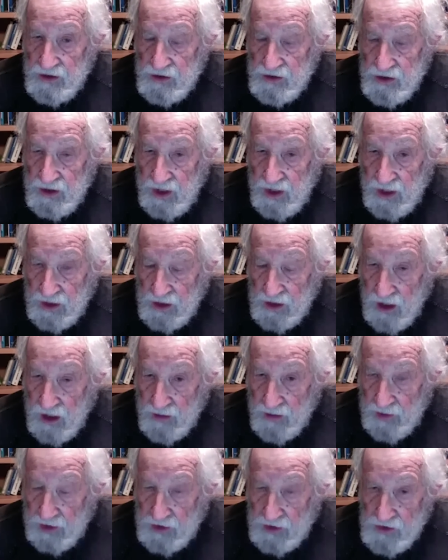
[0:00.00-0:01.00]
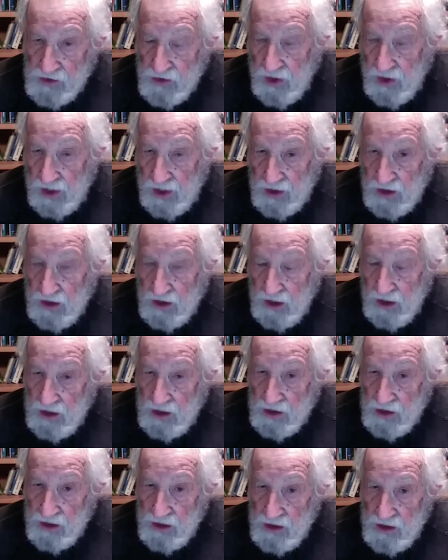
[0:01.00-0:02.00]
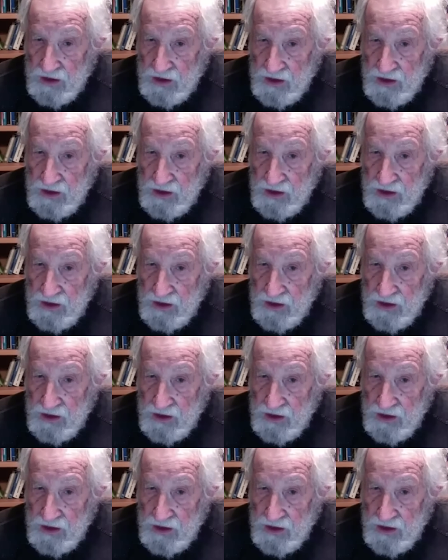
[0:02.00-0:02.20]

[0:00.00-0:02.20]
economic strangulation.